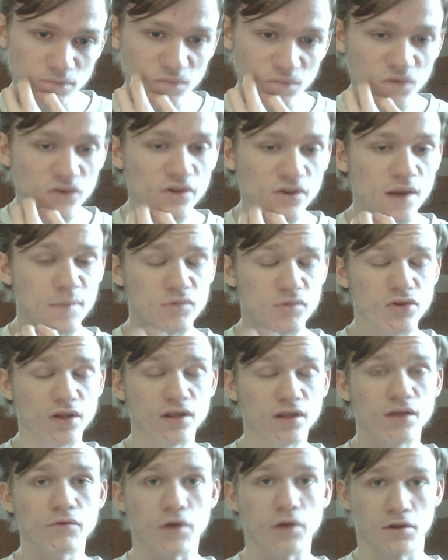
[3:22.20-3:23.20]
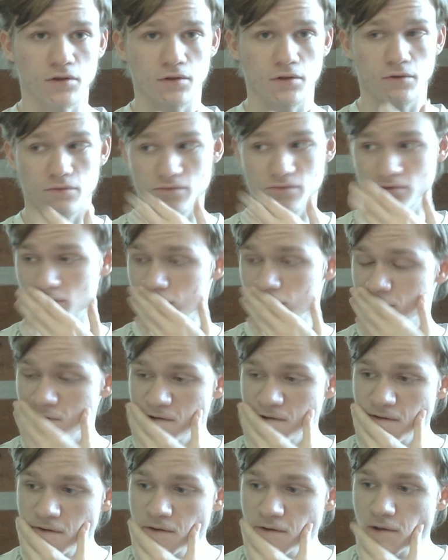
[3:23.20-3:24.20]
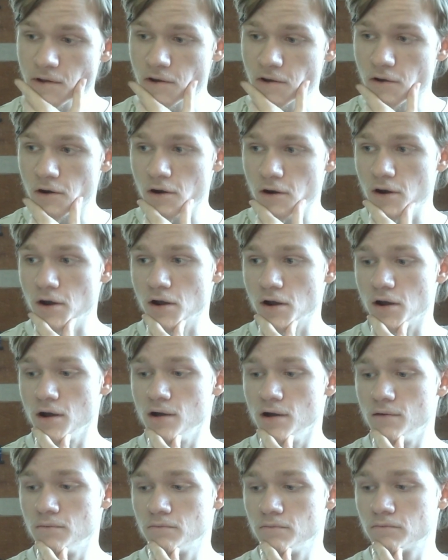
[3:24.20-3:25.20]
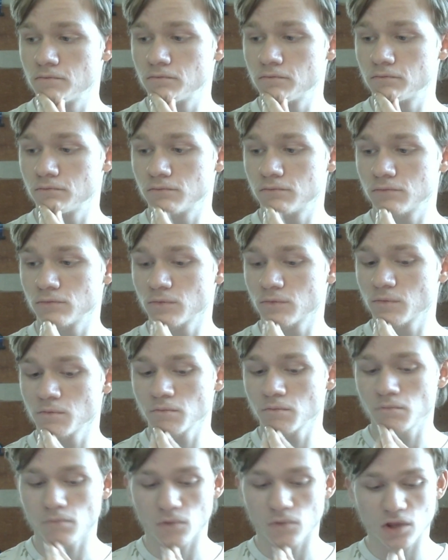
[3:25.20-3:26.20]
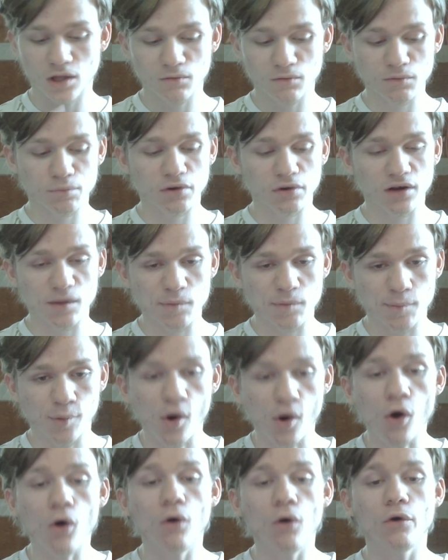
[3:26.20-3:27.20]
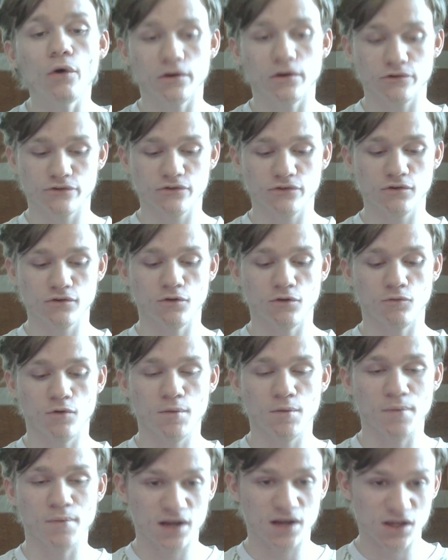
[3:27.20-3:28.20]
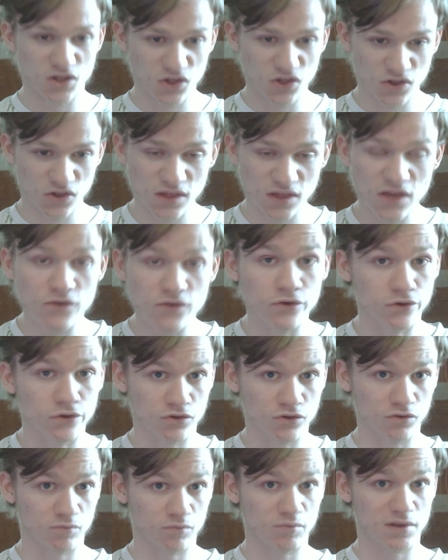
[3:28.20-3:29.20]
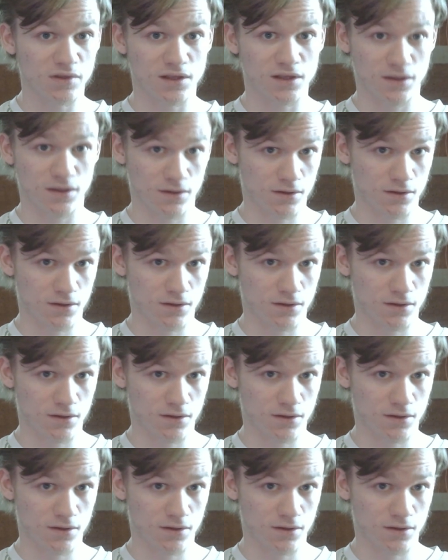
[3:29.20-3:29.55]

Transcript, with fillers: so yeah, I'm trying to get around those. Um, gonna be putting up a poll here soon of what my next series should be.